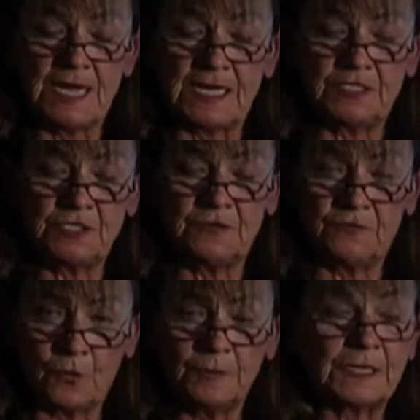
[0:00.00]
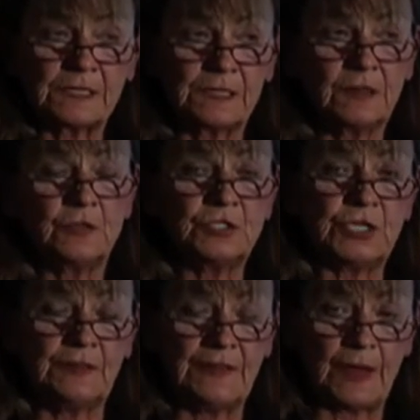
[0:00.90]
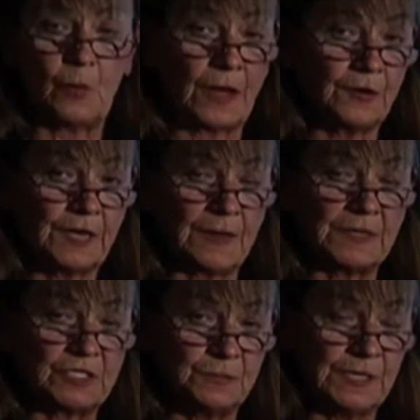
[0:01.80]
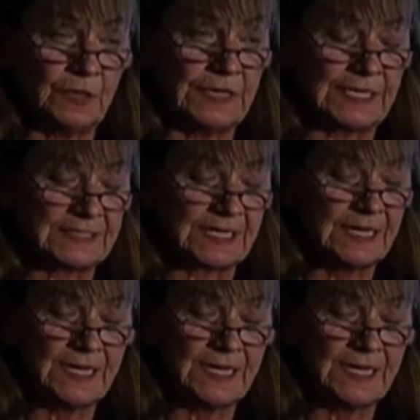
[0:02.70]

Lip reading: and to form the conclusion that water damaged buildings